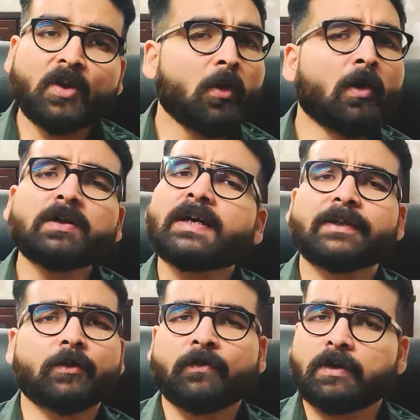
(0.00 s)
all
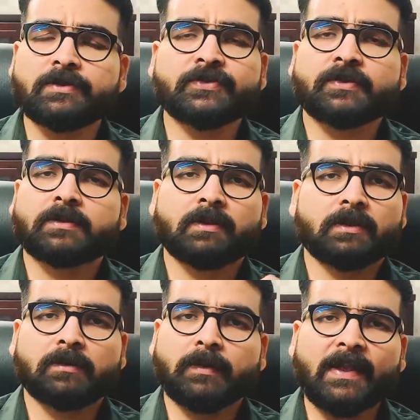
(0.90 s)
kind of arts,
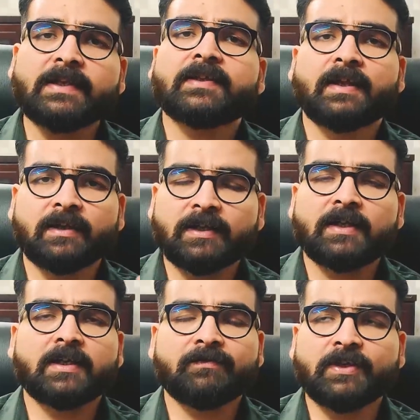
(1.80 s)
anything
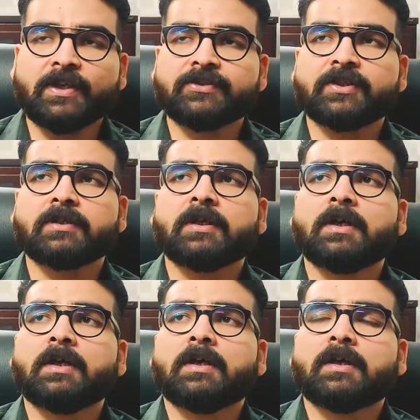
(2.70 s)
creative in nature,
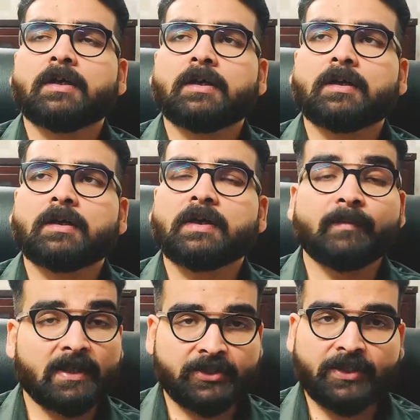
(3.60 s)

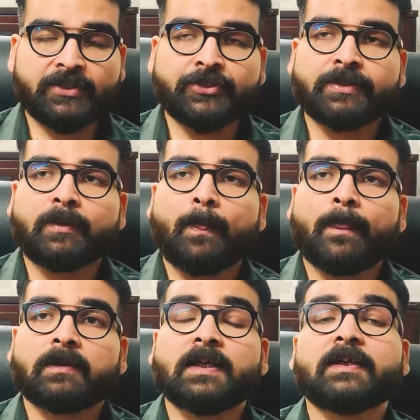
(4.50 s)
imagination.
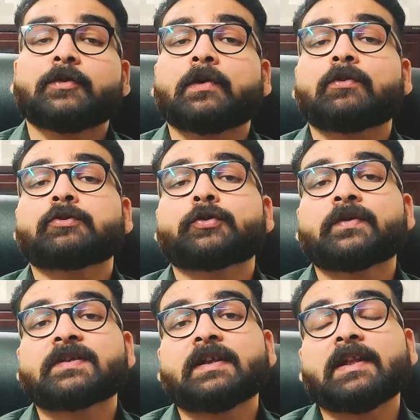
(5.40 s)
Then it also
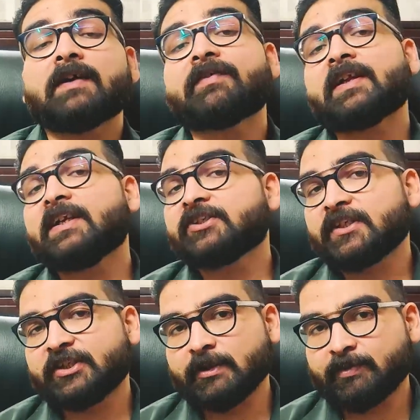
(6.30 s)
shows love
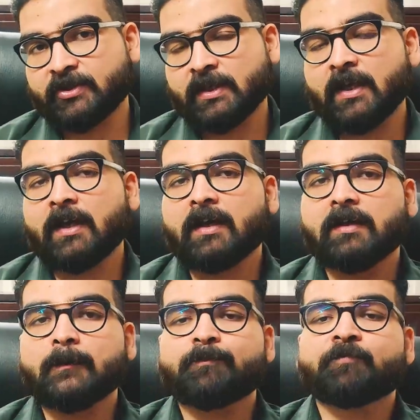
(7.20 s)
relationships,
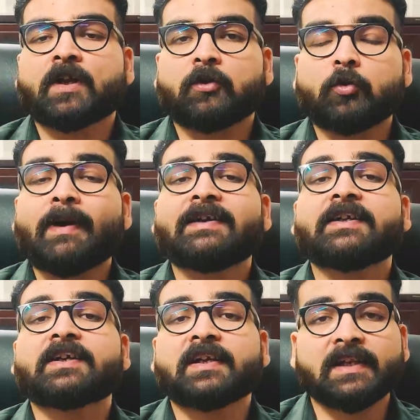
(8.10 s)

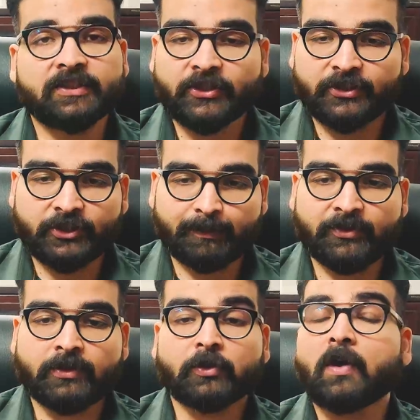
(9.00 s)
romantic
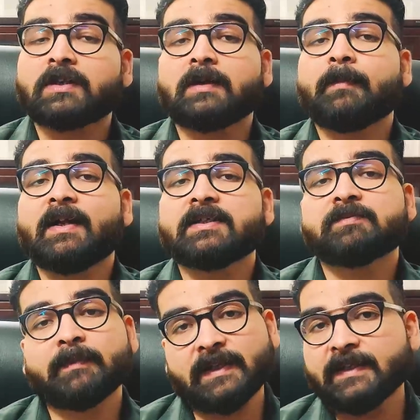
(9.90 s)
relationships, not the
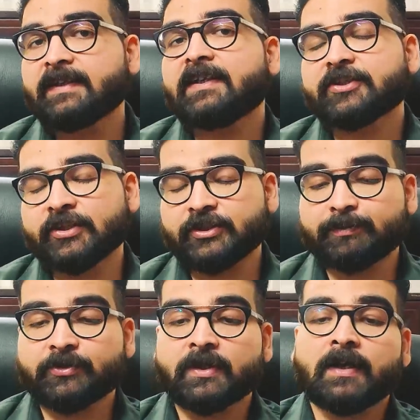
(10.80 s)
marriage, mainly
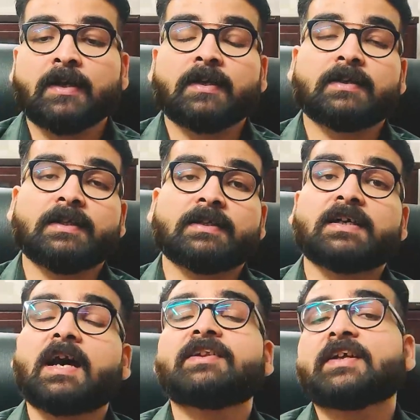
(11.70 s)
relationships. Then
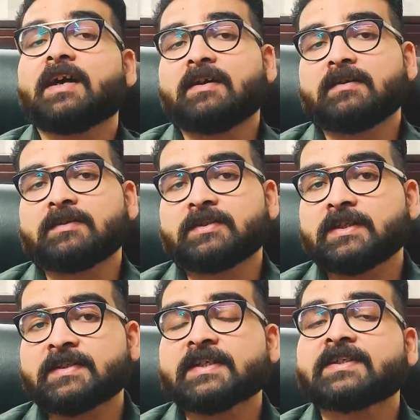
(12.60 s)
Gratikarak,
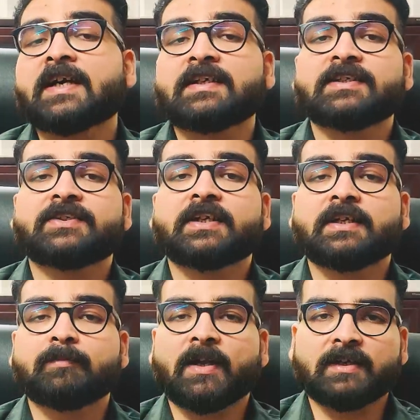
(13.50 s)
the 6th highest
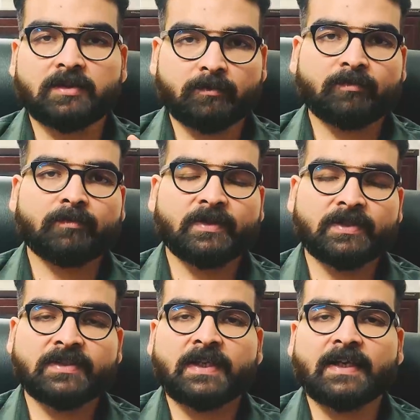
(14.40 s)
degree planet, means
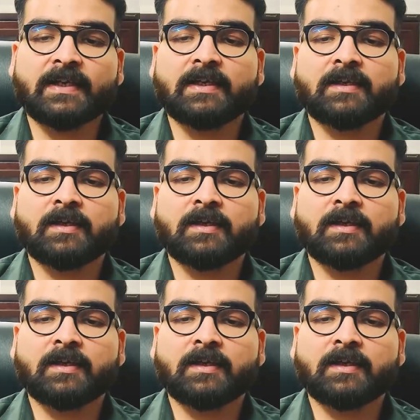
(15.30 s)
the second